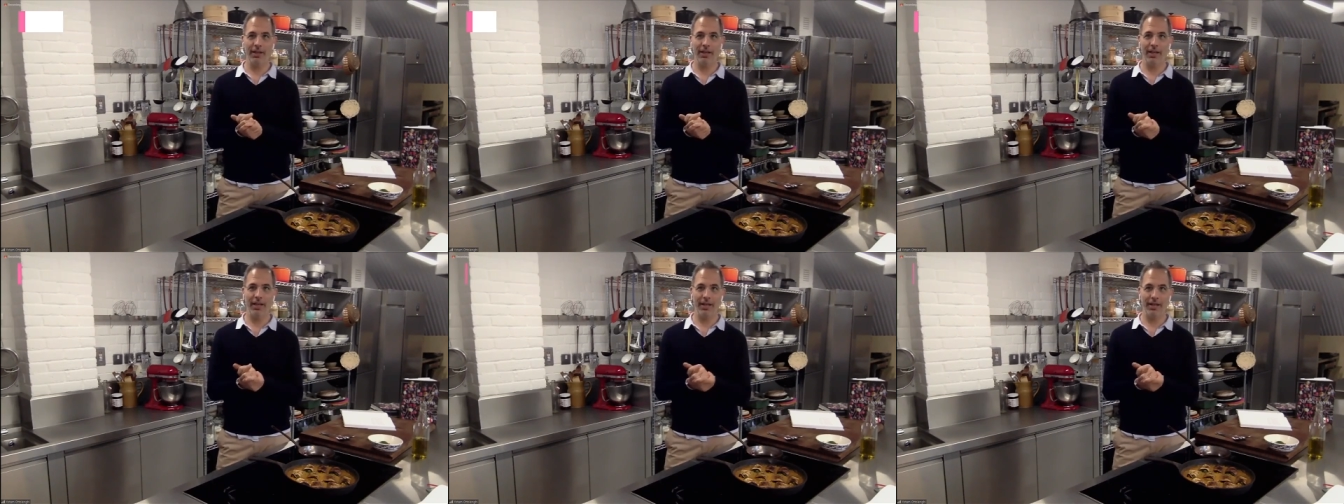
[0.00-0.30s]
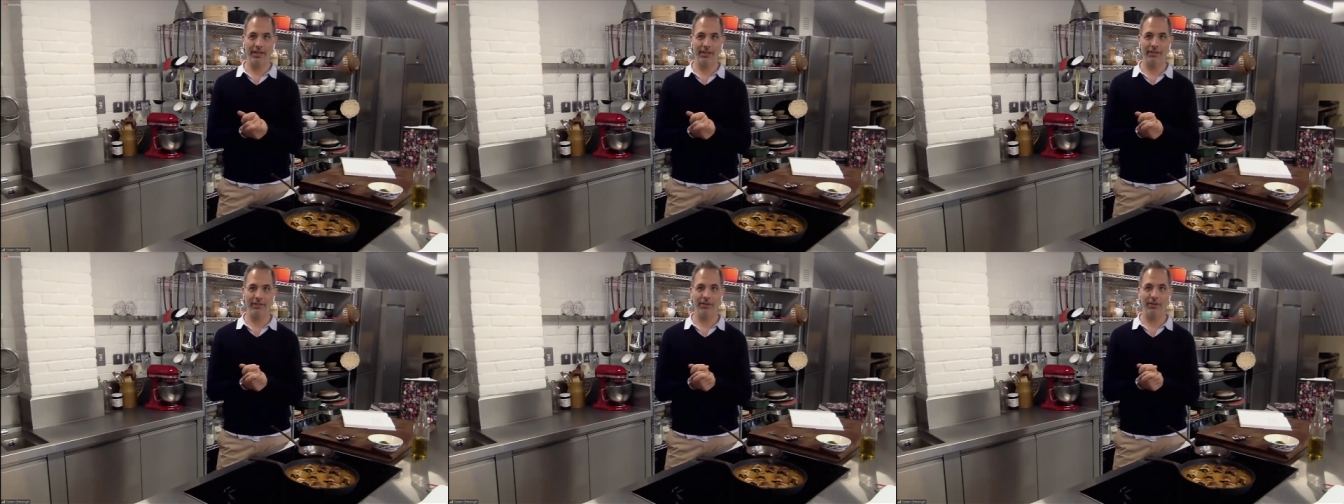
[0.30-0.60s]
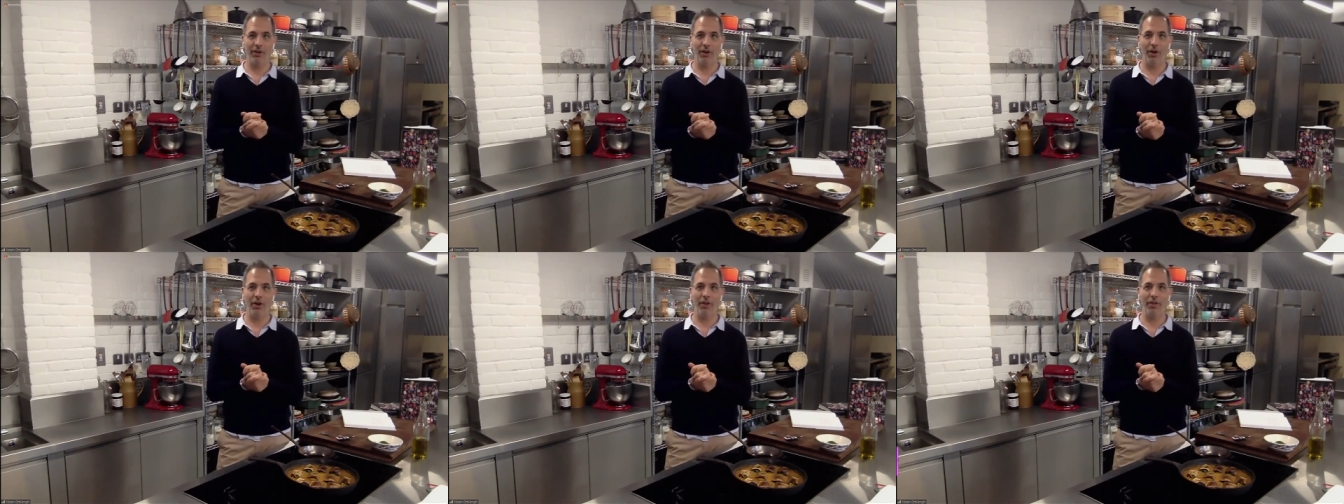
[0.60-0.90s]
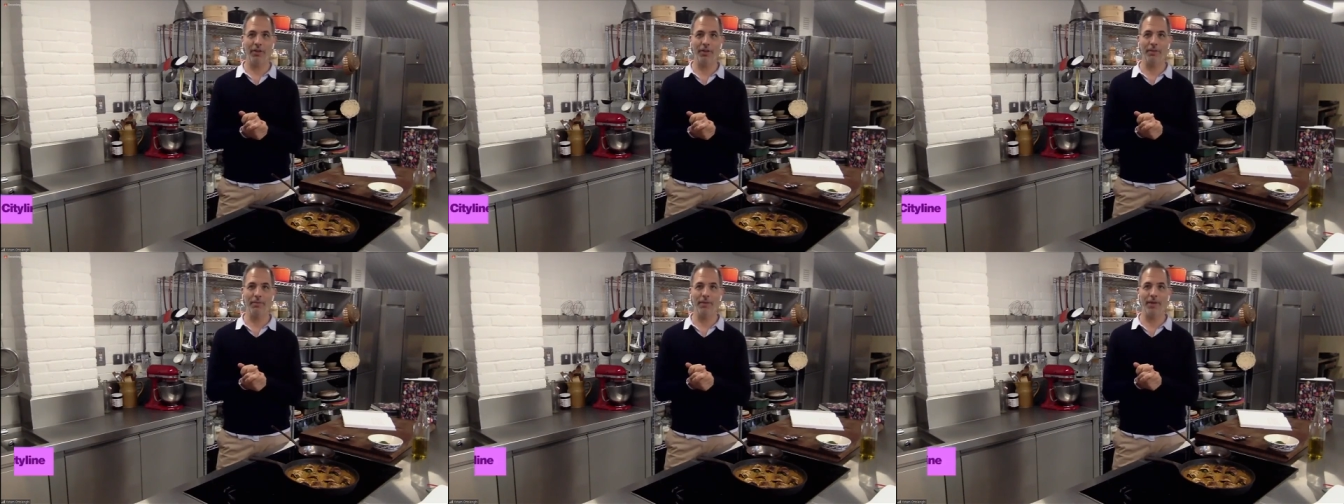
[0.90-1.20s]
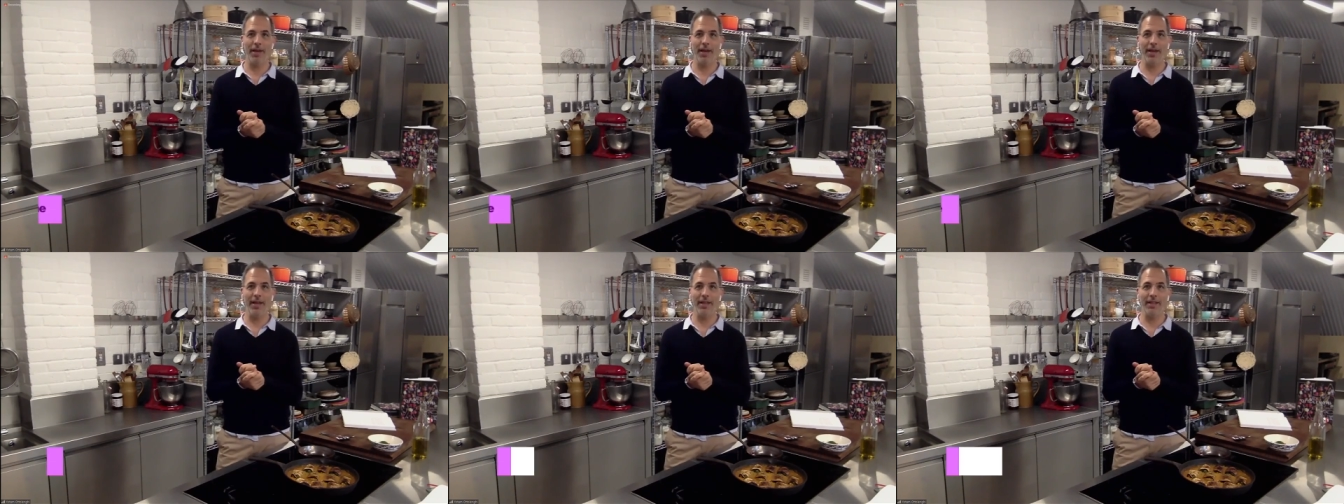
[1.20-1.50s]
light on
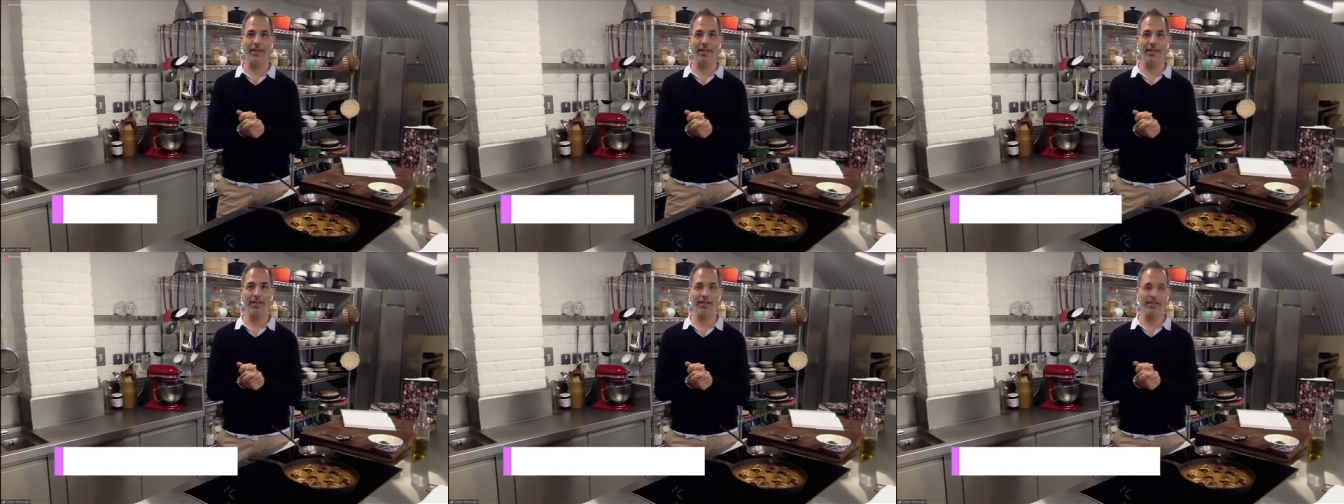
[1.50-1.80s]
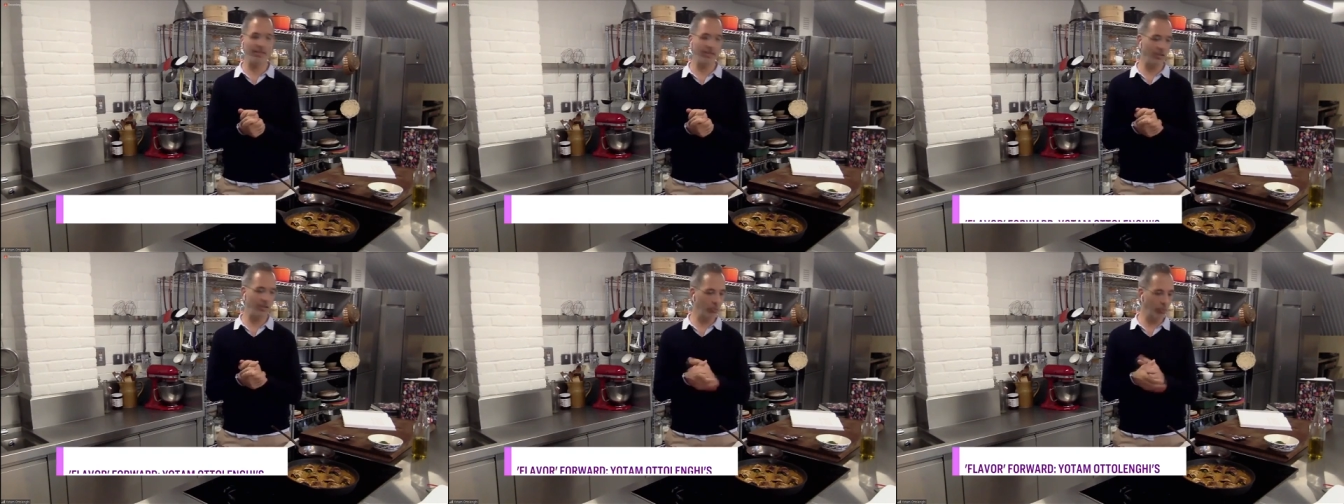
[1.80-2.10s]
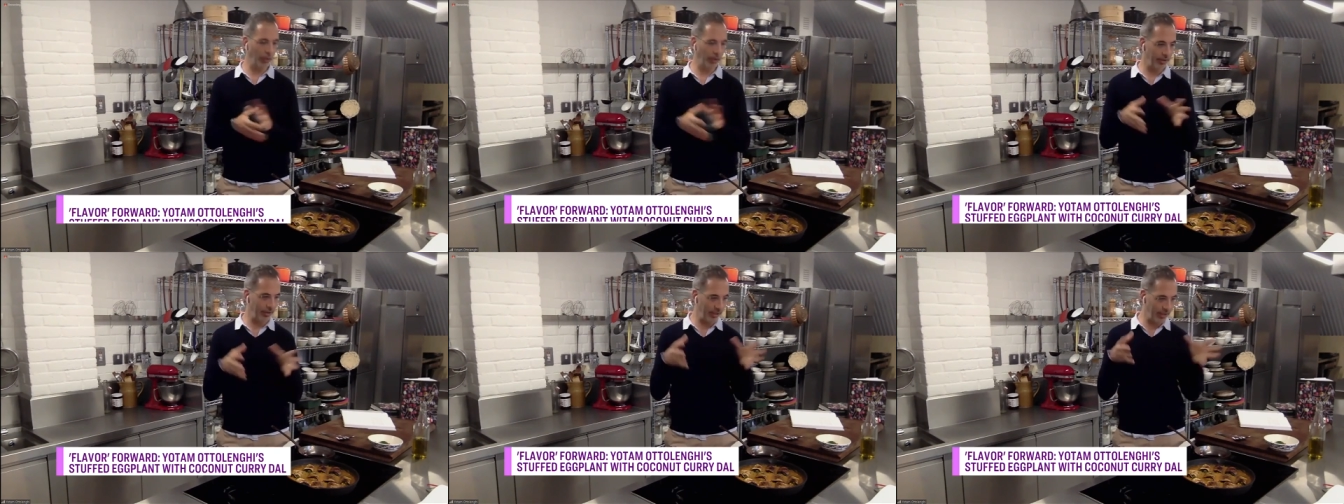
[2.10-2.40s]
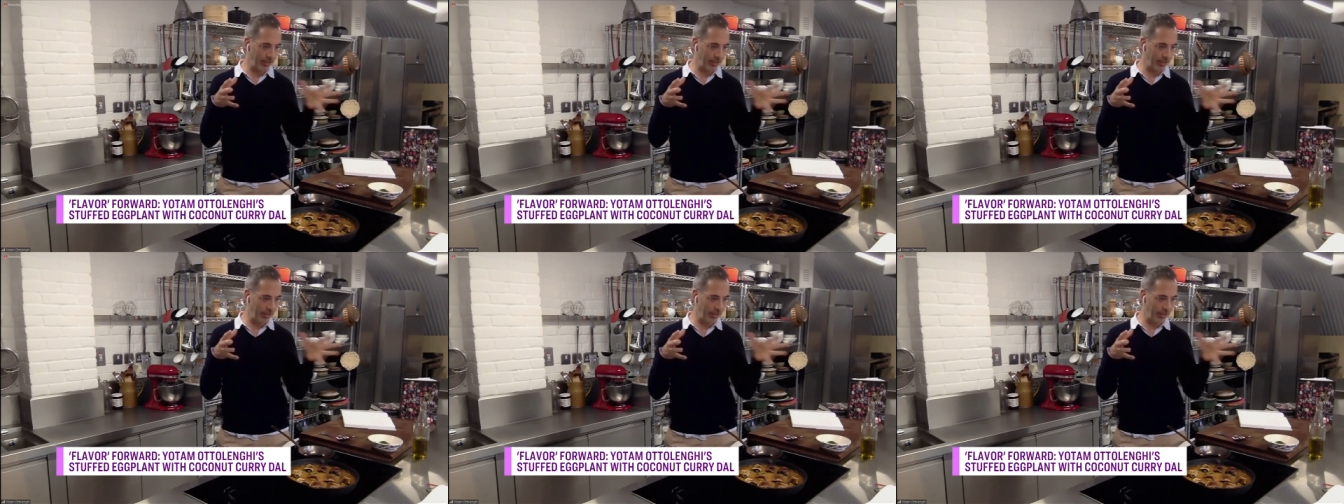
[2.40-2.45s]
them, and this is what